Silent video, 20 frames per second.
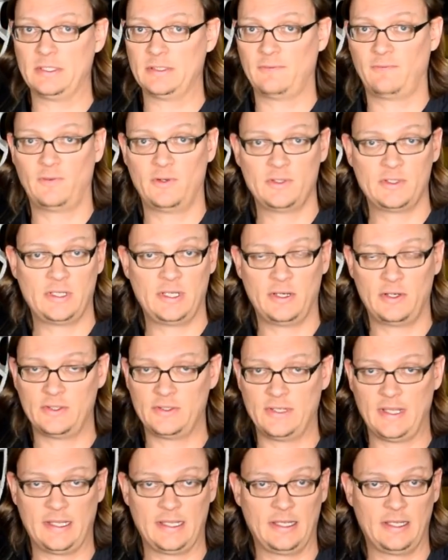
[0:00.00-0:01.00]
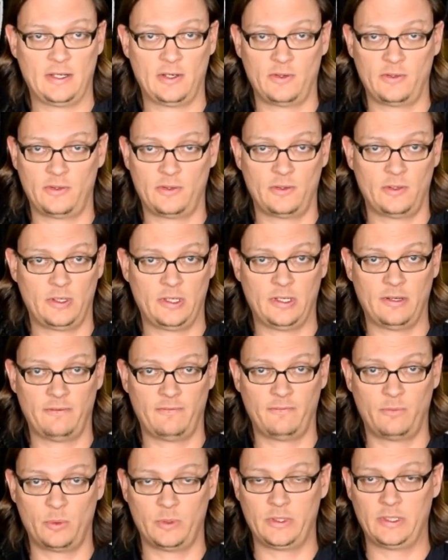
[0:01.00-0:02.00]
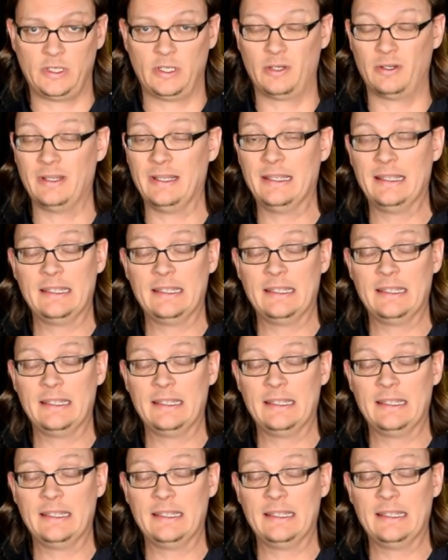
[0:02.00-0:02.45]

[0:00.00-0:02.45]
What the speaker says: It's first gear, second gear, third gear, fourth gear.